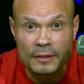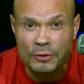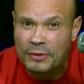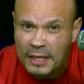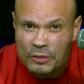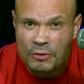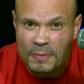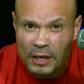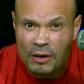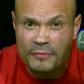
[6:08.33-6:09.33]
You think
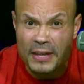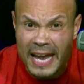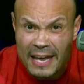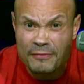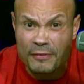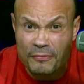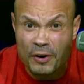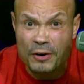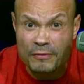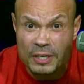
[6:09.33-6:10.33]
Trebnikov, the head of the
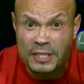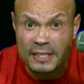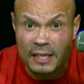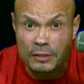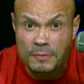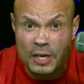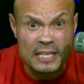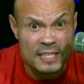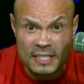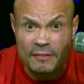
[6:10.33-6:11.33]
foreign Russian intelligence,
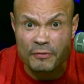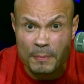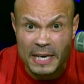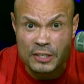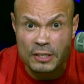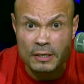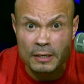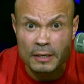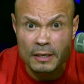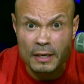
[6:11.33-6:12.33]
has this information
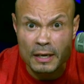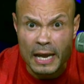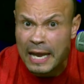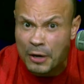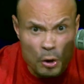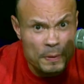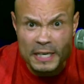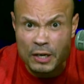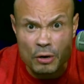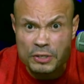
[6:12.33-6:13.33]
and
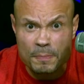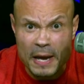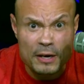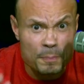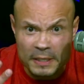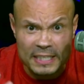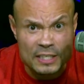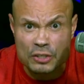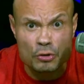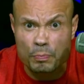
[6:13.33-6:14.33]
nobody knows about it but
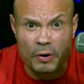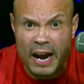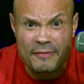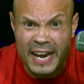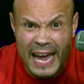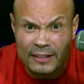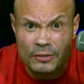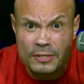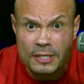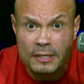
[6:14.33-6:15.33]
these two private
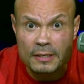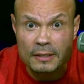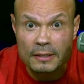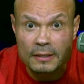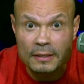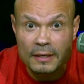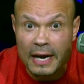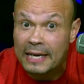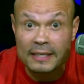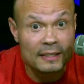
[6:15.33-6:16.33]
actors?
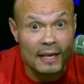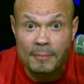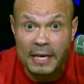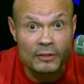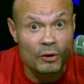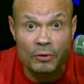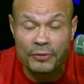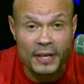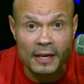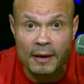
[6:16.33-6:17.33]
I think they made the whole
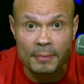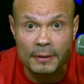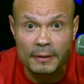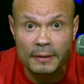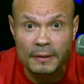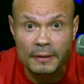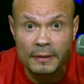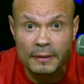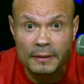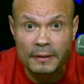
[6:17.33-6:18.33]
thing up.
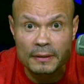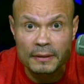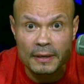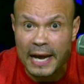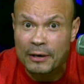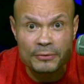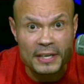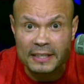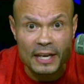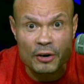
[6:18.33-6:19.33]
I don't
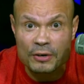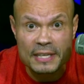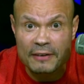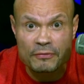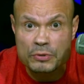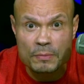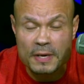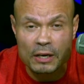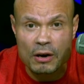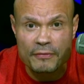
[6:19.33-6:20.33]
think they heard that from
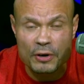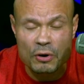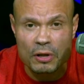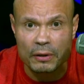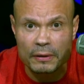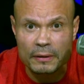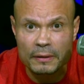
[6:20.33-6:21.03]
Trebnikov at all.